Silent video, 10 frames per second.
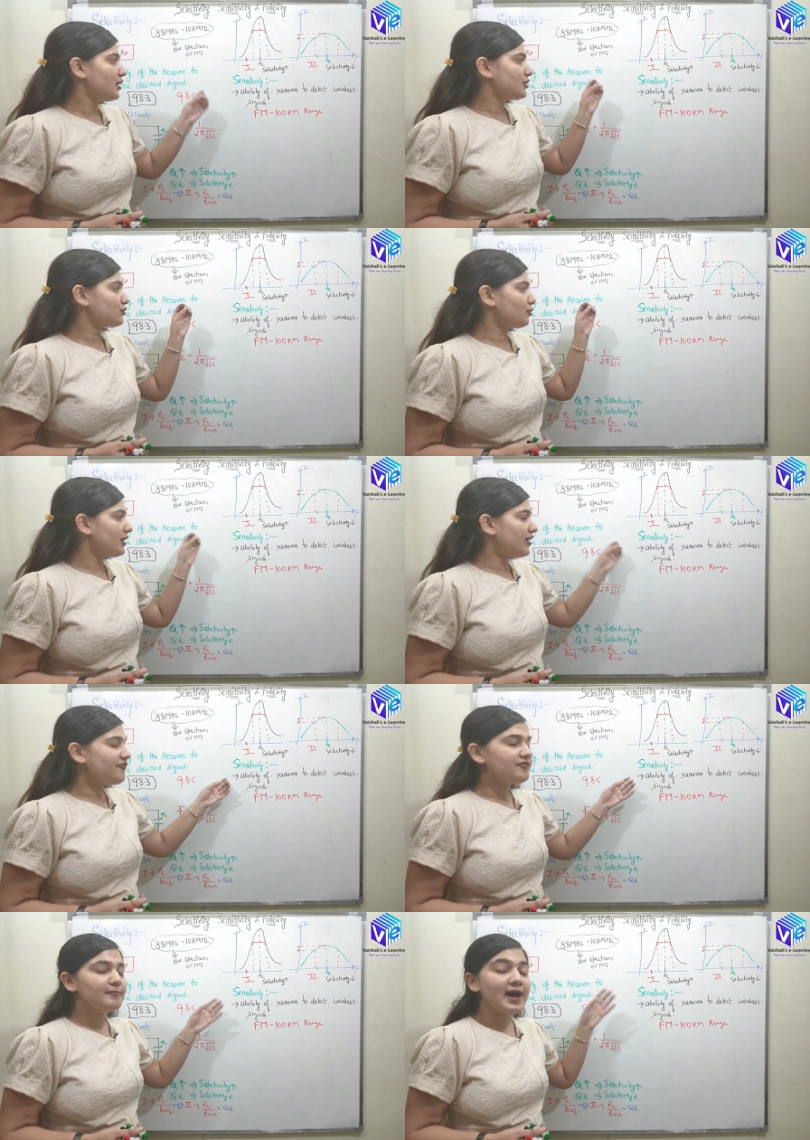so
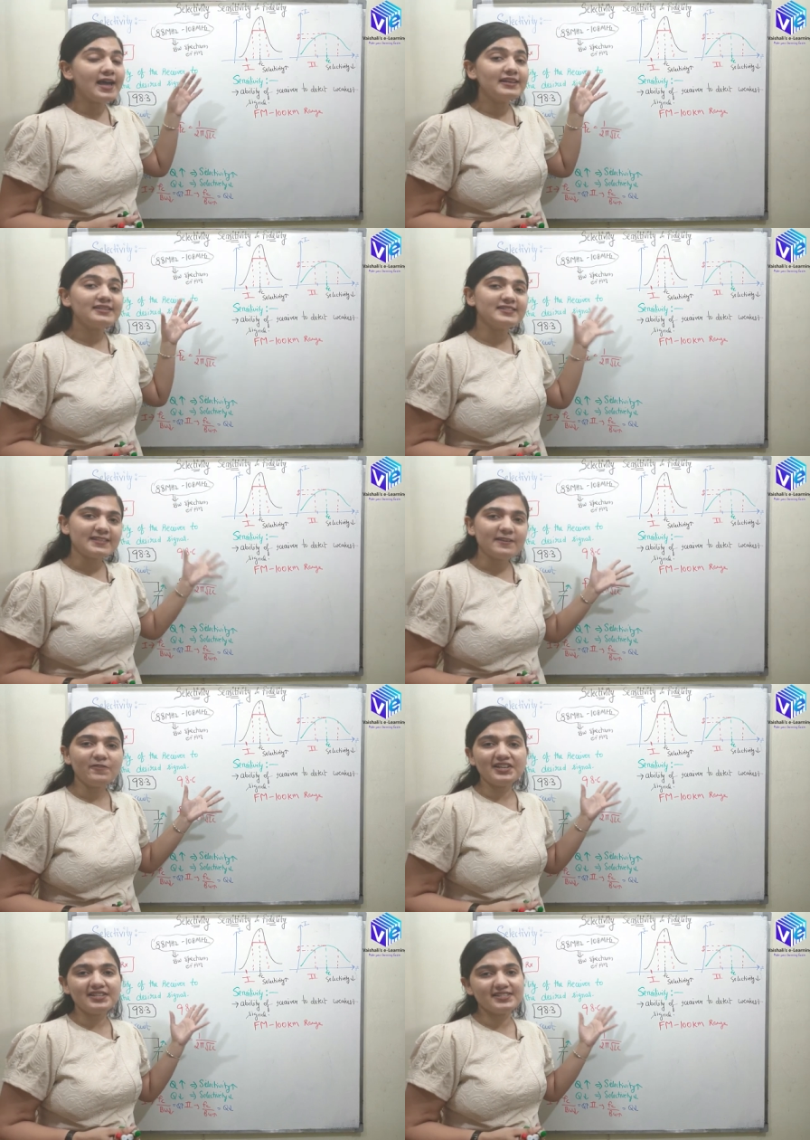if my
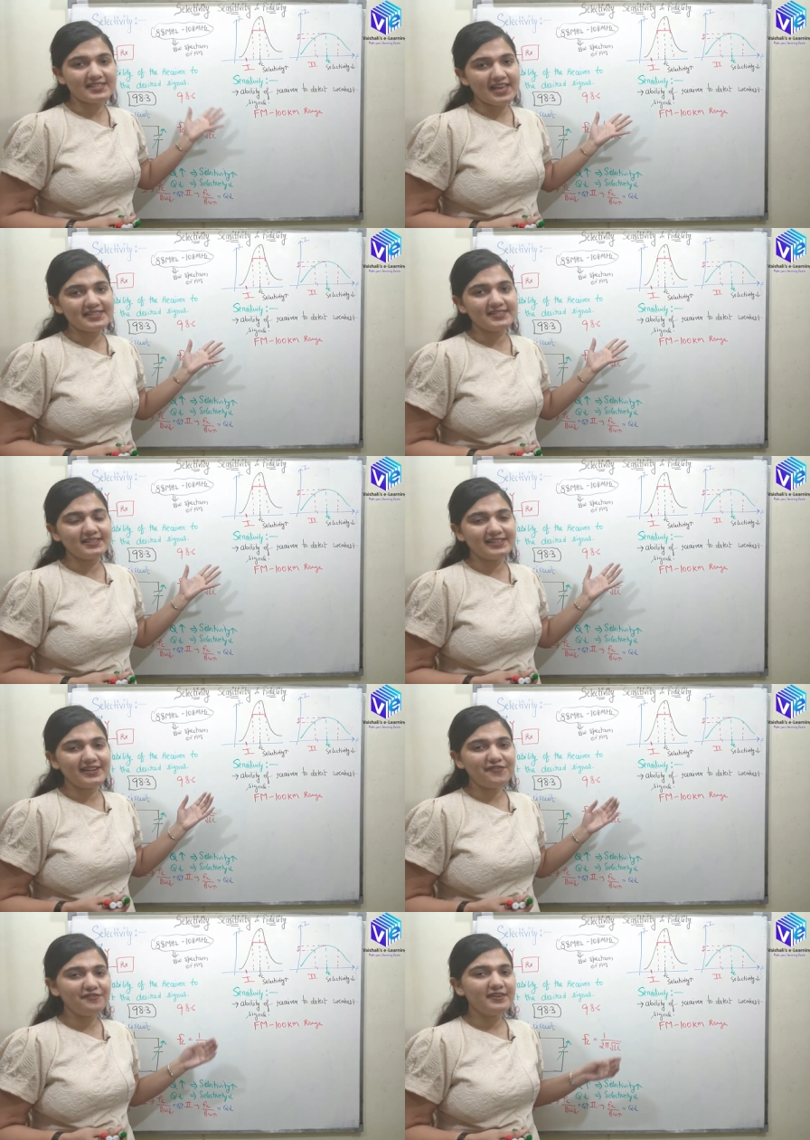receiver is
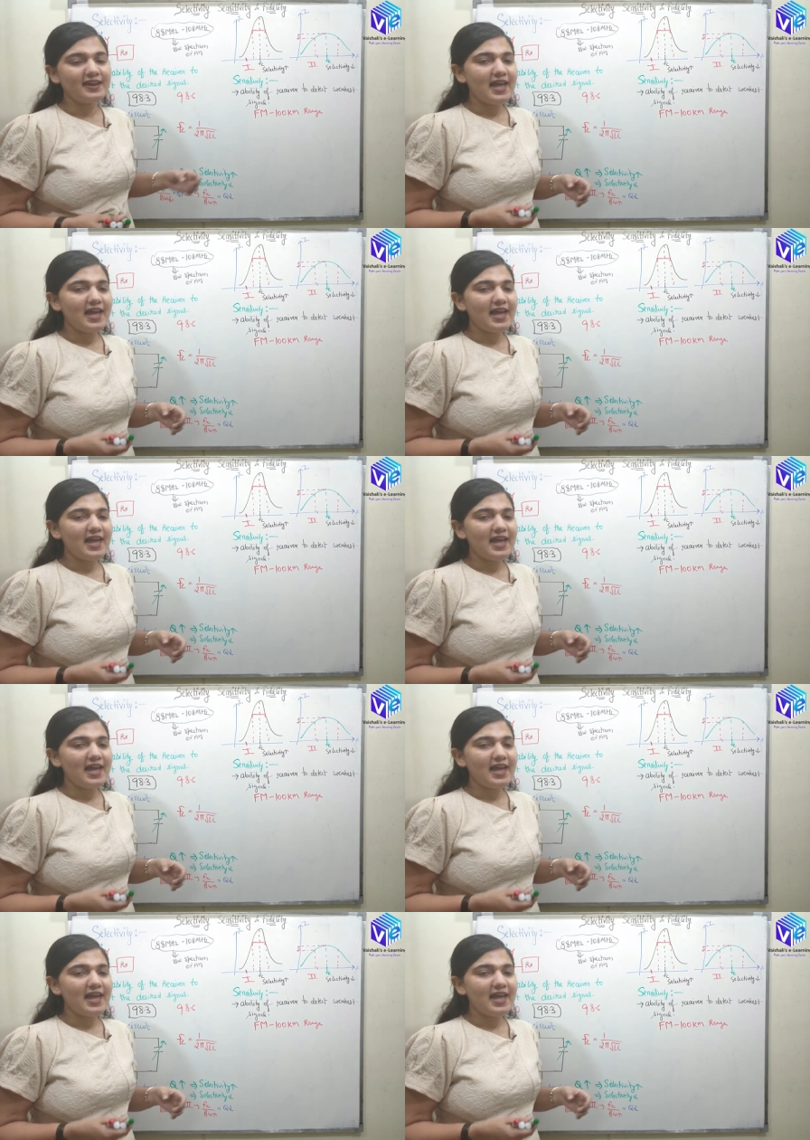sensitive